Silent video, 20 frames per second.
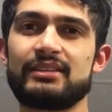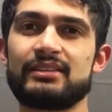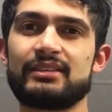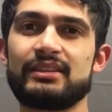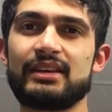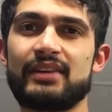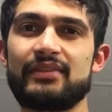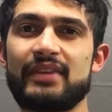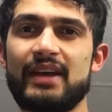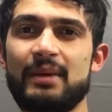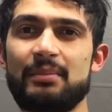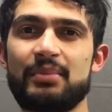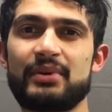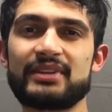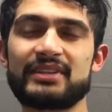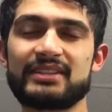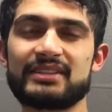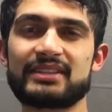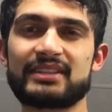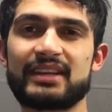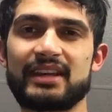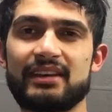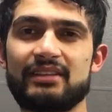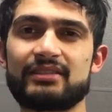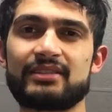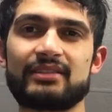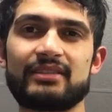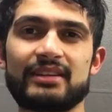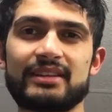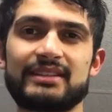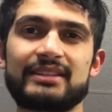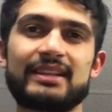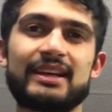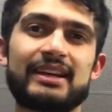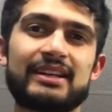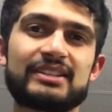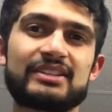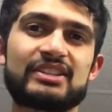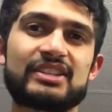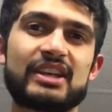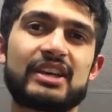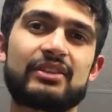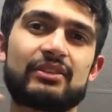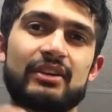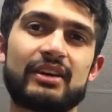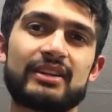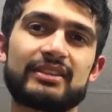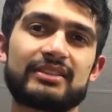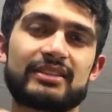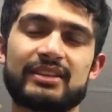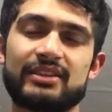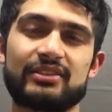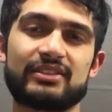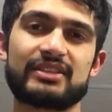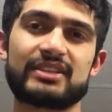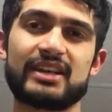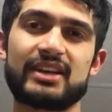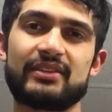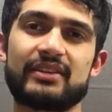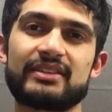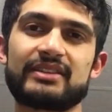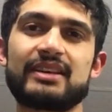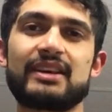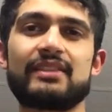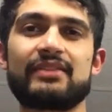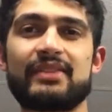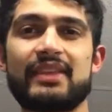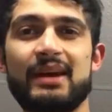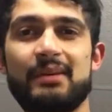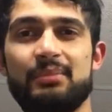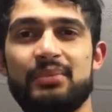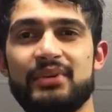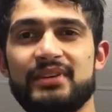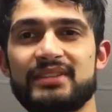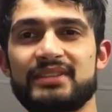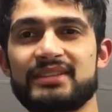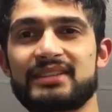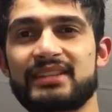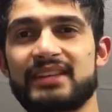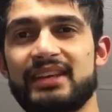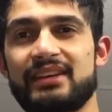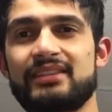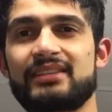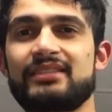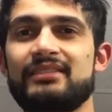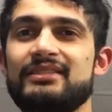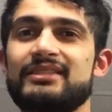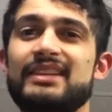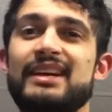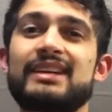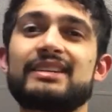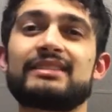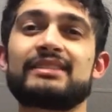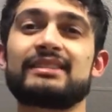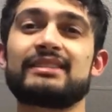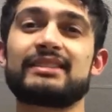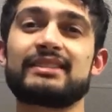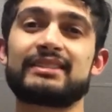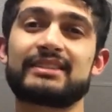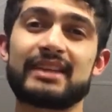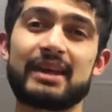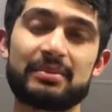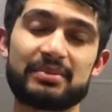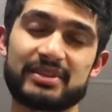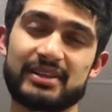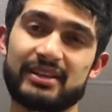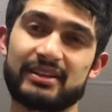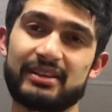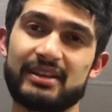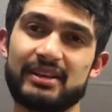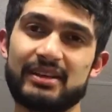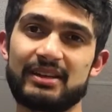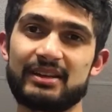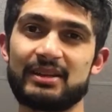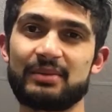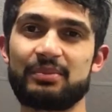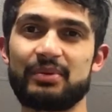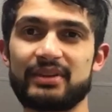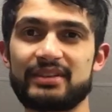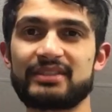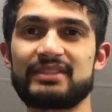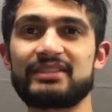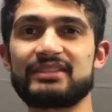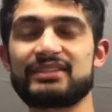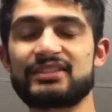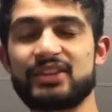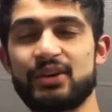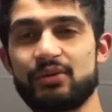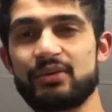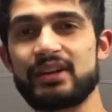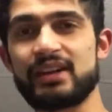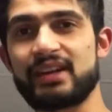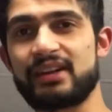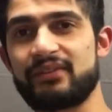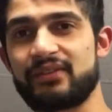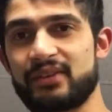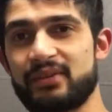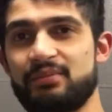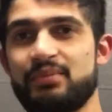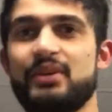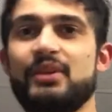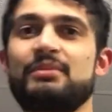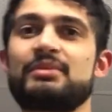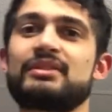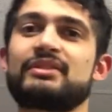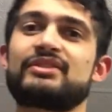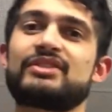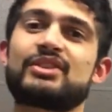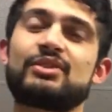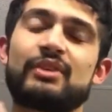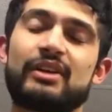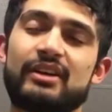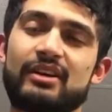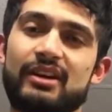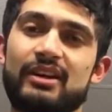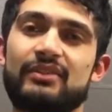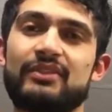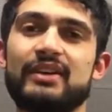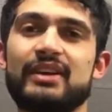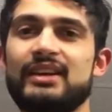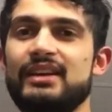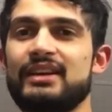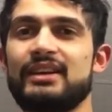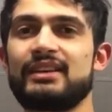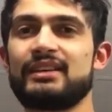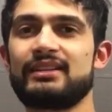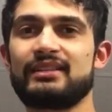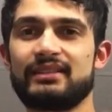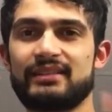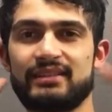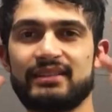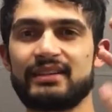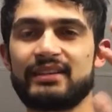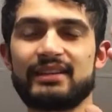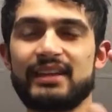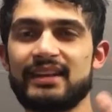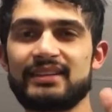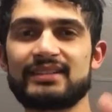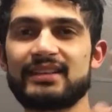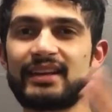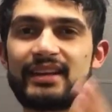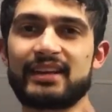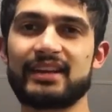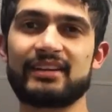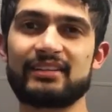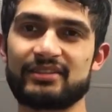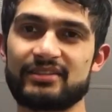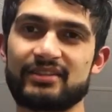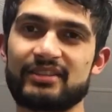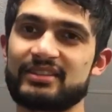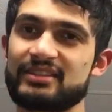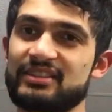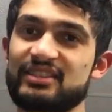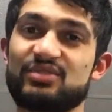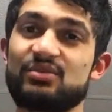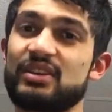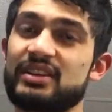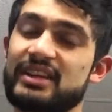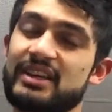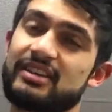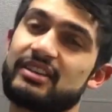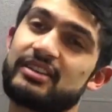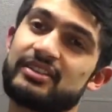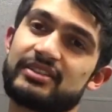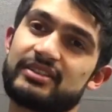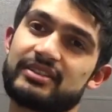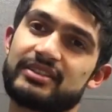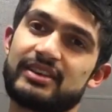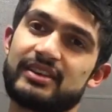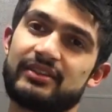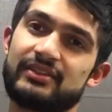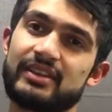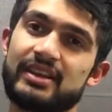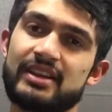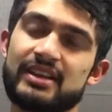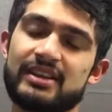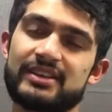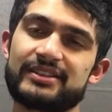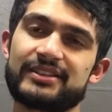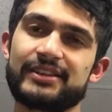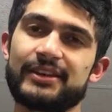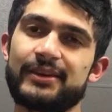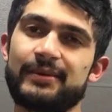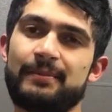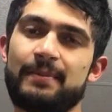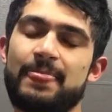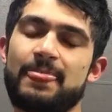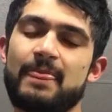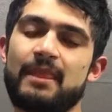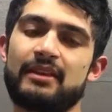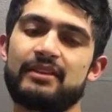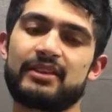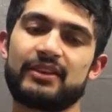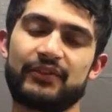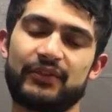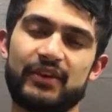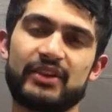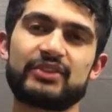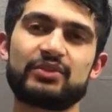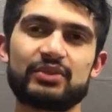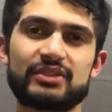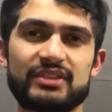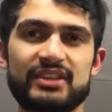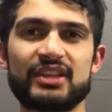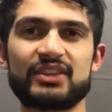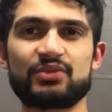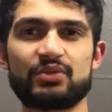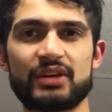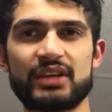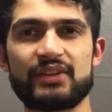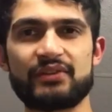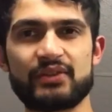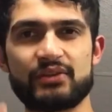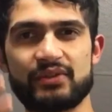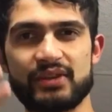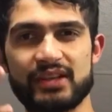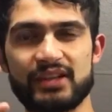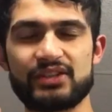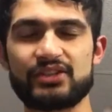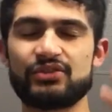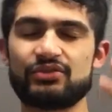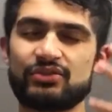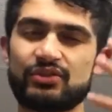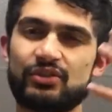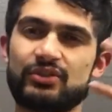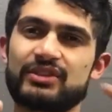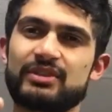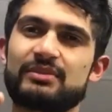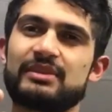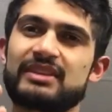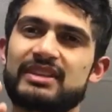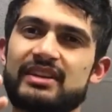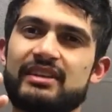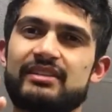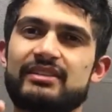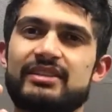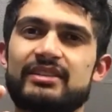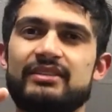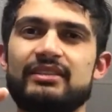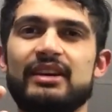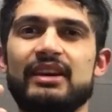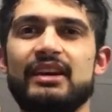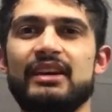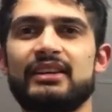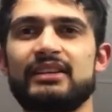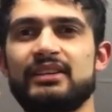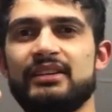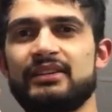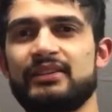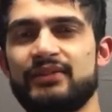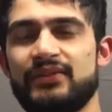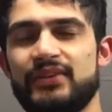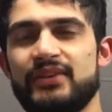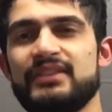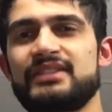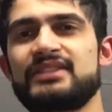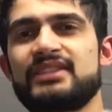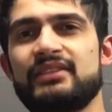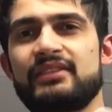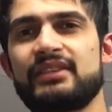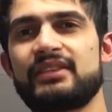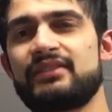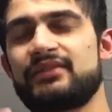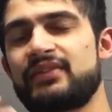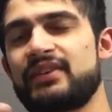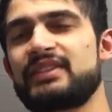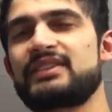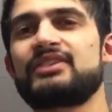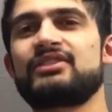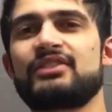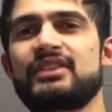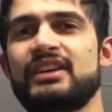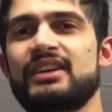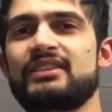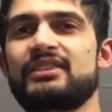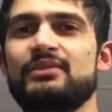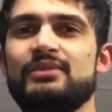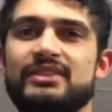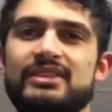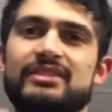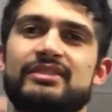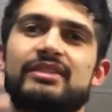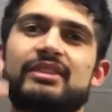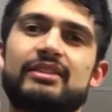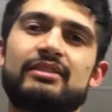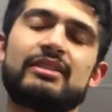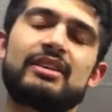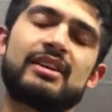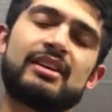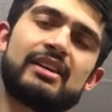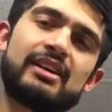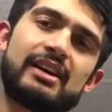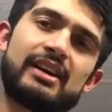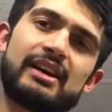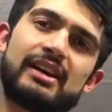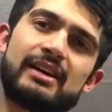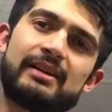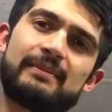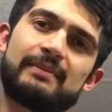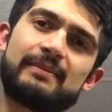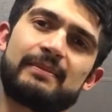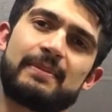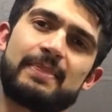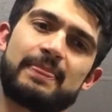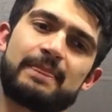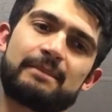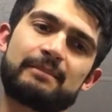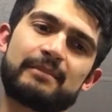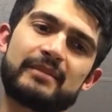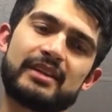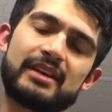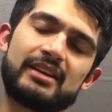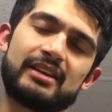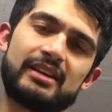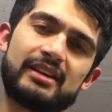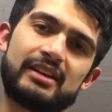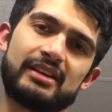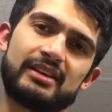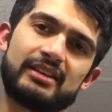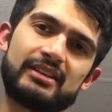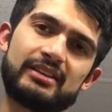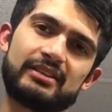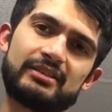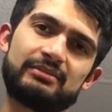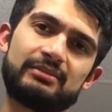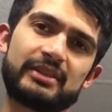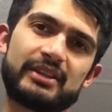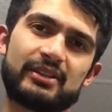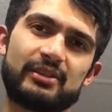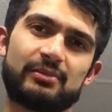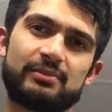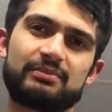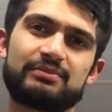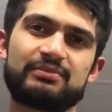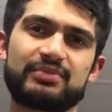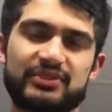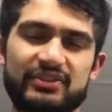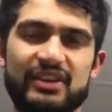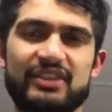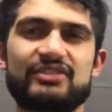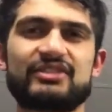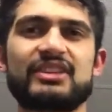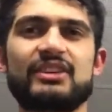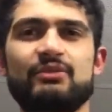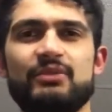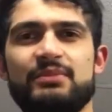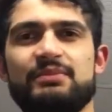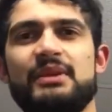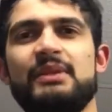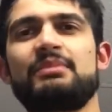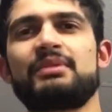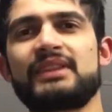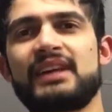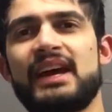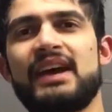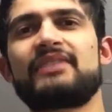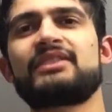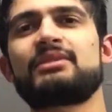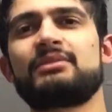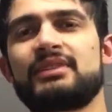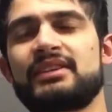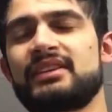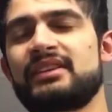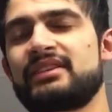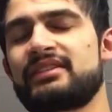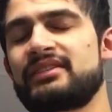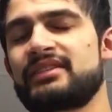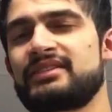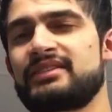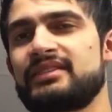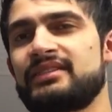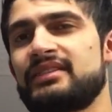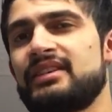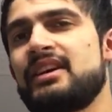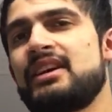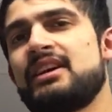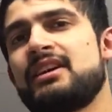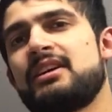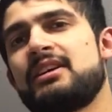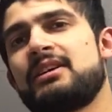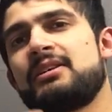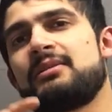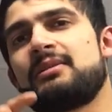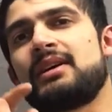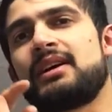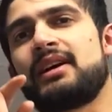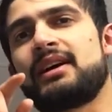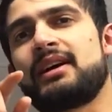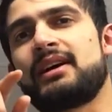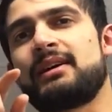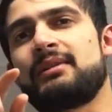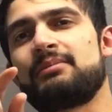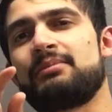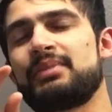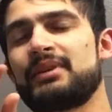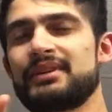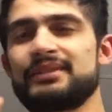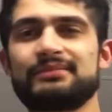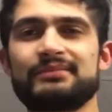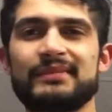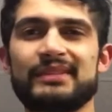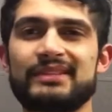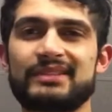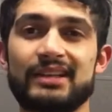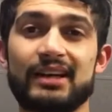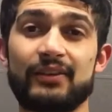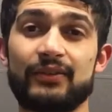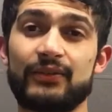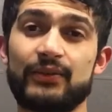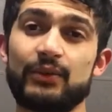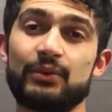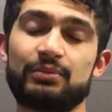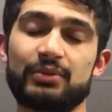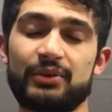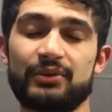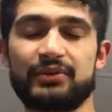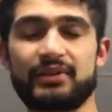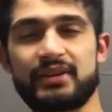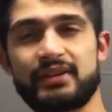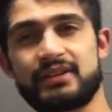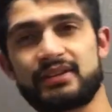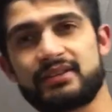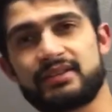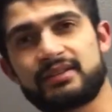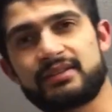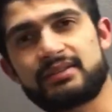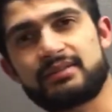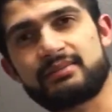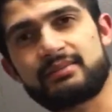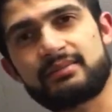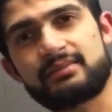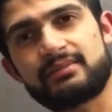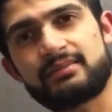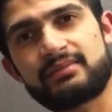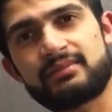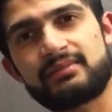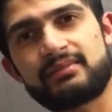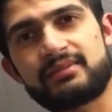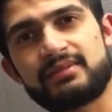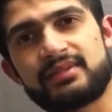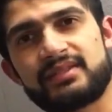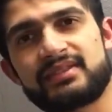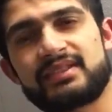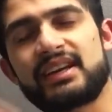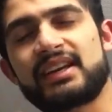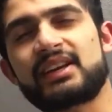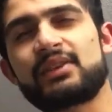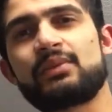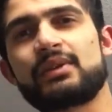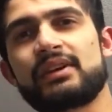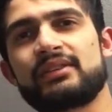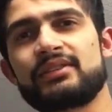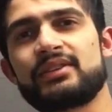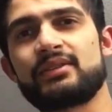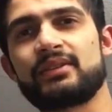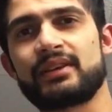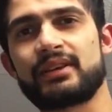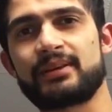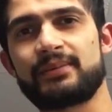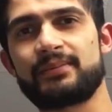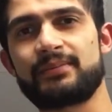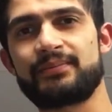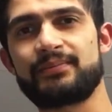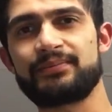that that person's character is not generosity or generous. That person's character is actually deception. The person is donating for the purpose of showing off. That's not a characteristic you want to take onto yourself. So the first one does work if you really do know somebody's character. Uh, the, the first theory of fixing your character, which is you know um, uh, you know, surround yourself with people that have similar characteristics, uh, but it's not foolproof. Second way of doing it.